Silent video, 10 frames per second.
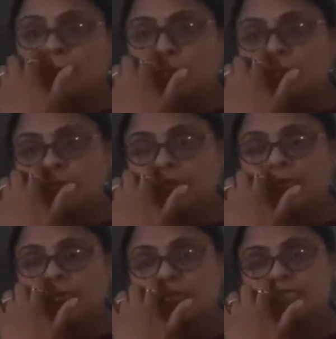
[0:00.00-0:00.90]

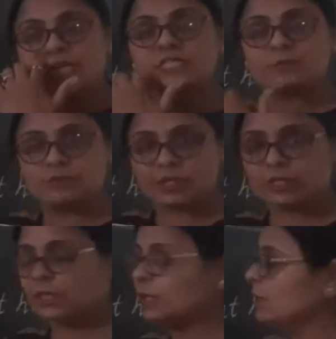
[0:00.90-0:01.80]
He is our
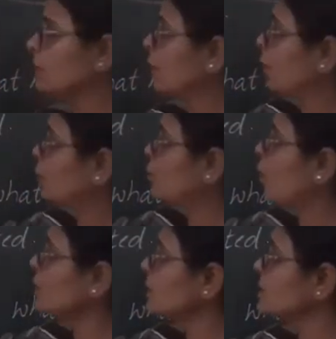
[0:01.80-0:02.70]
subject here.
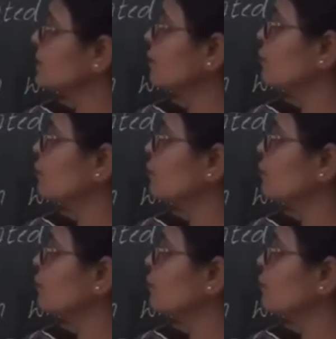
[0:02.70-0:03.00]
Got is our